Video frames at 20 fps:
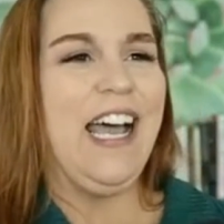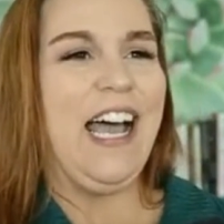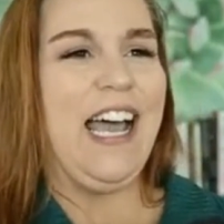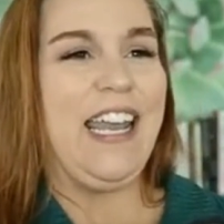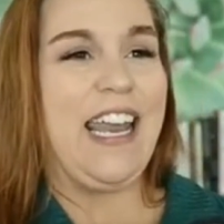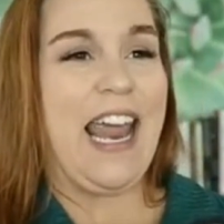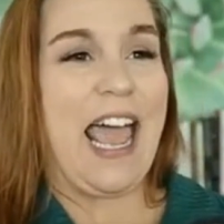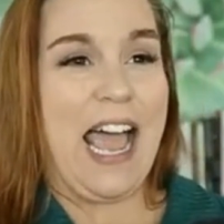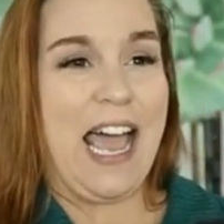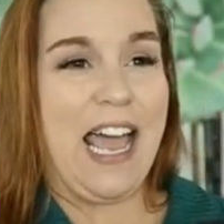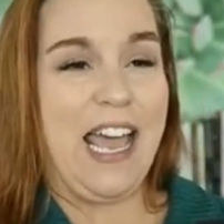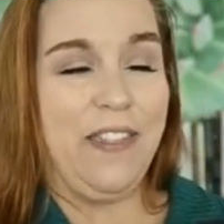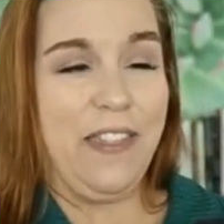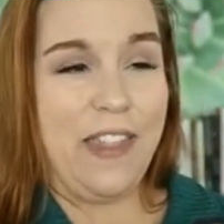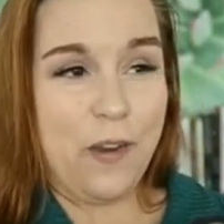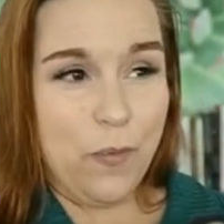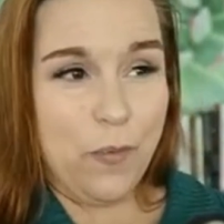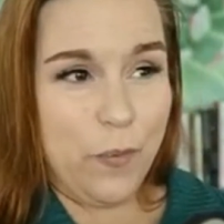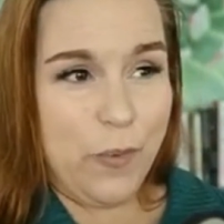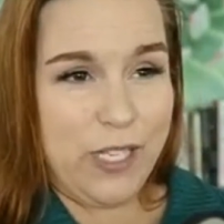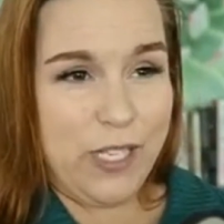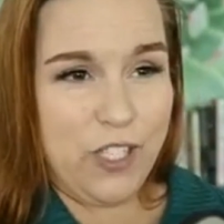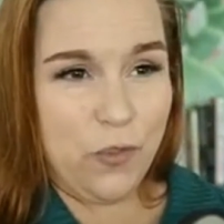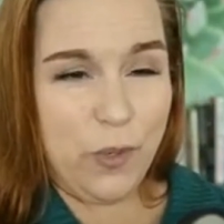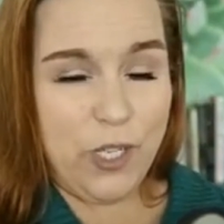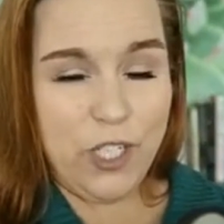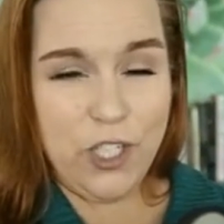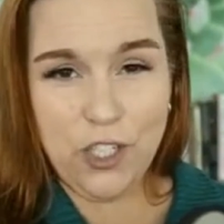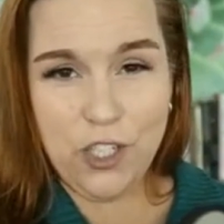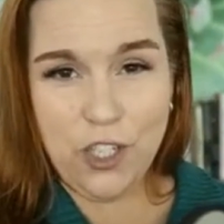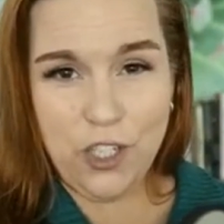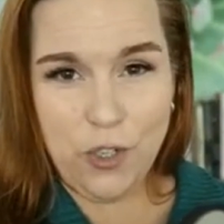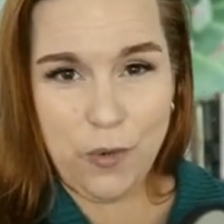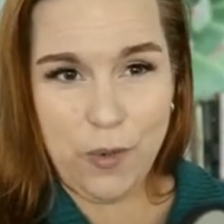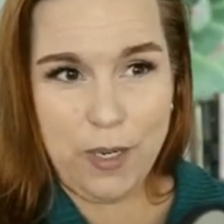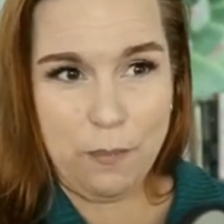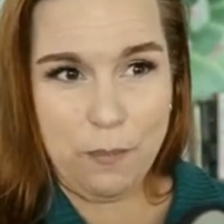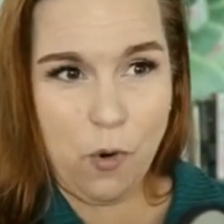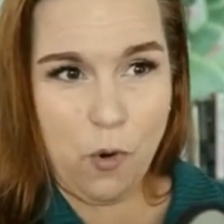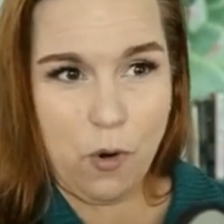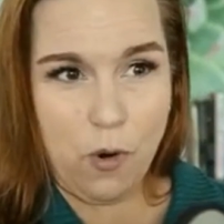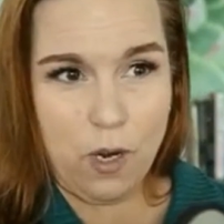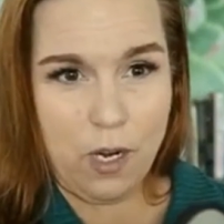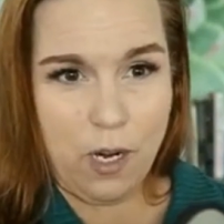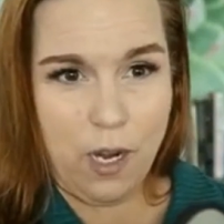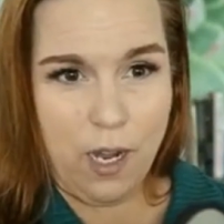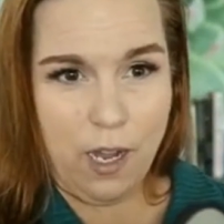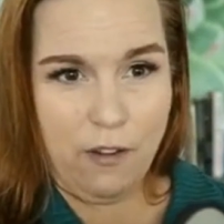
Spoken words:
And then when we switched to doing more